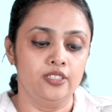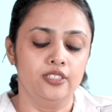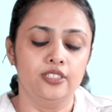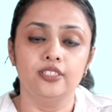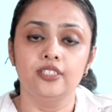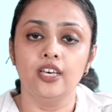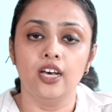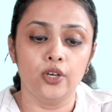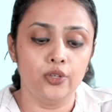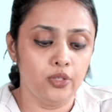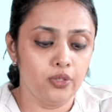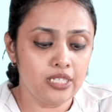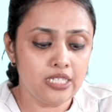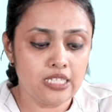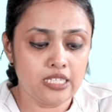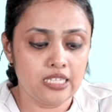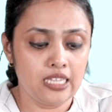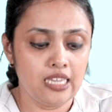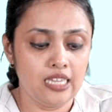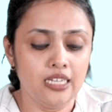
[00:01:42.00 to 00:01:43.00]
Now you
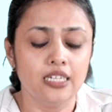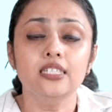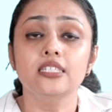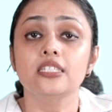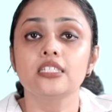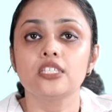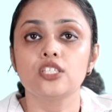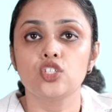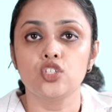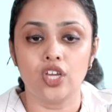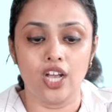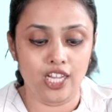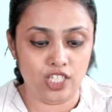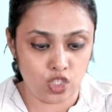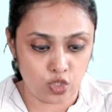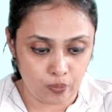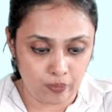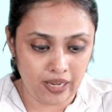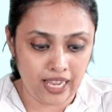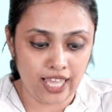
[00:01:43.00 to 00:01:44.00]
can see a
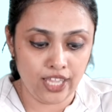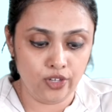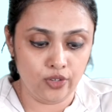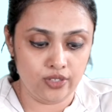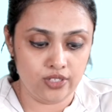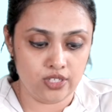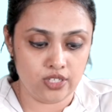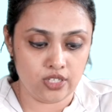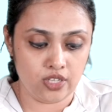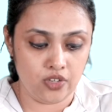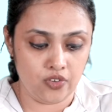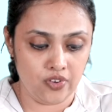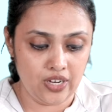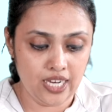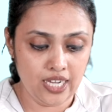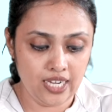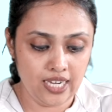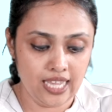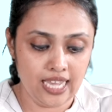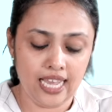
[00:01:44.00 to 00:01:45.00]
discharge plan on
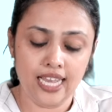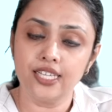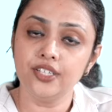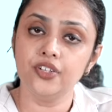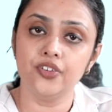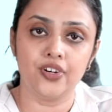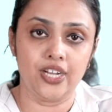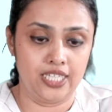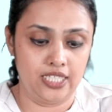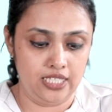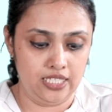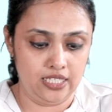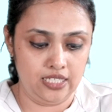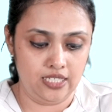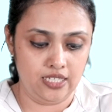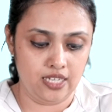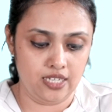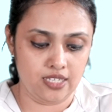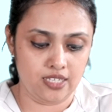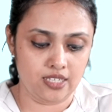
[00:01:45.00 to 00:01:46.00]
screen and a writing
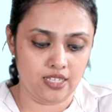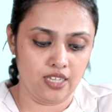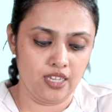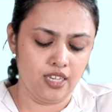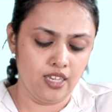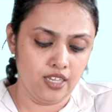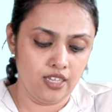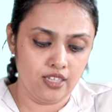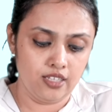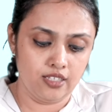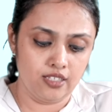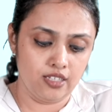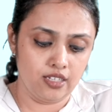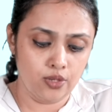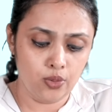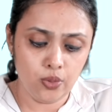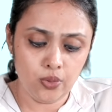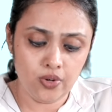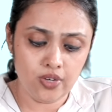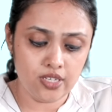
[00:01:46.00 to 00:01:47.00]
task.
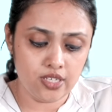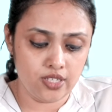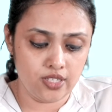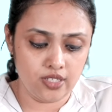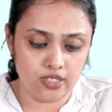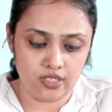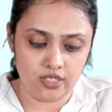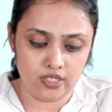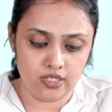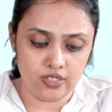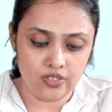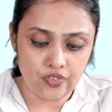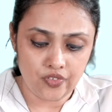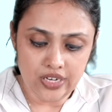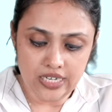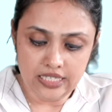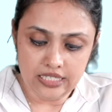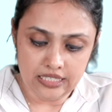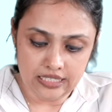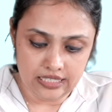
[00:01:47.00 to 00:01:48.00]
Who is the
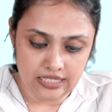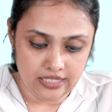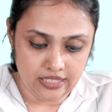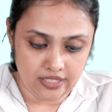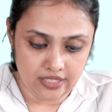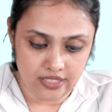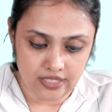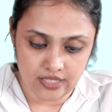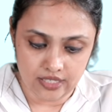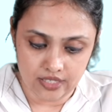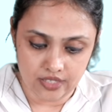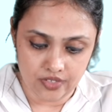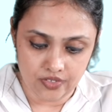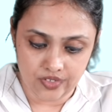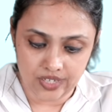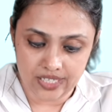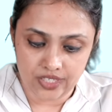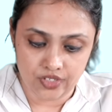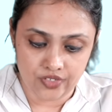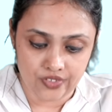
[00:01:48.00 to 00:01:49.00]
reader here?
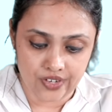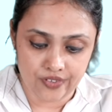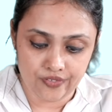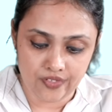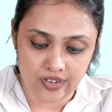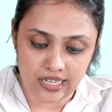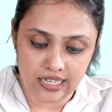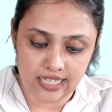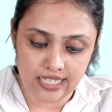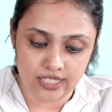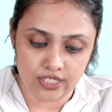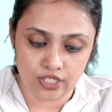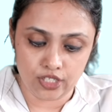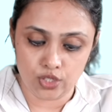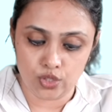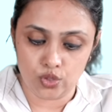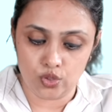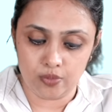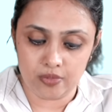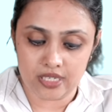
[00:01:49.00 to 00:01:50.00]
Write a referral letter
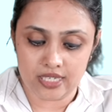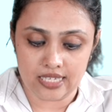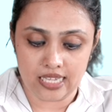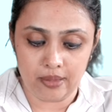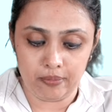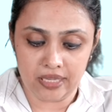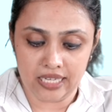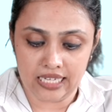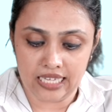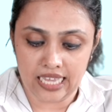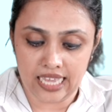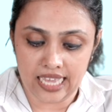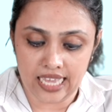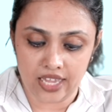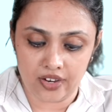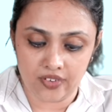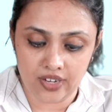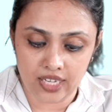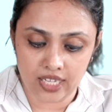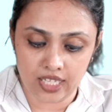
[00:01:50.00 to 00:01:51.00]
to Miss Amelia
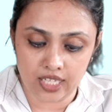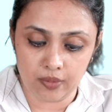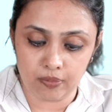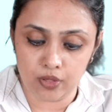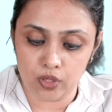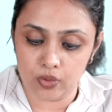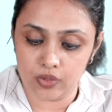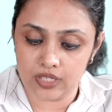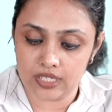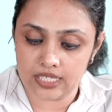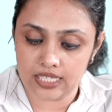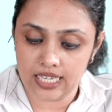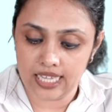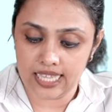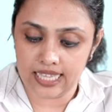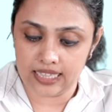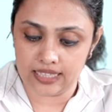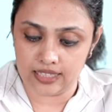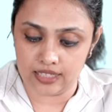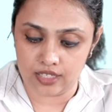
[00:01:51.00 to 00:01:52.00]
Harry, community
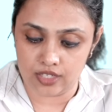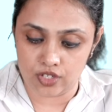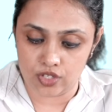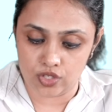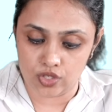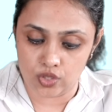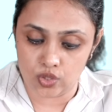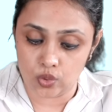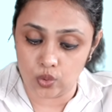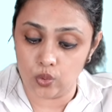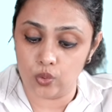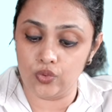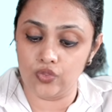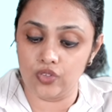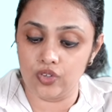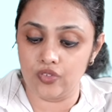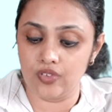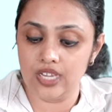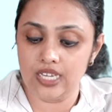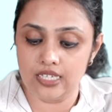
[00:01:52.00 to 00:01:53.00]
health nurse. So
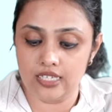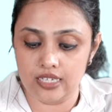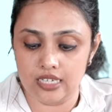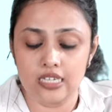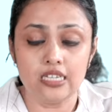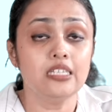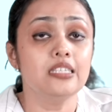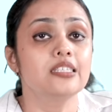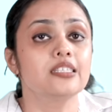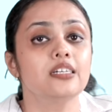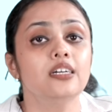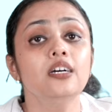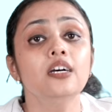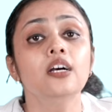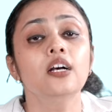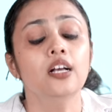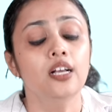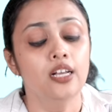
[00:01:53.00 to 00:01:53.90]
the reader is a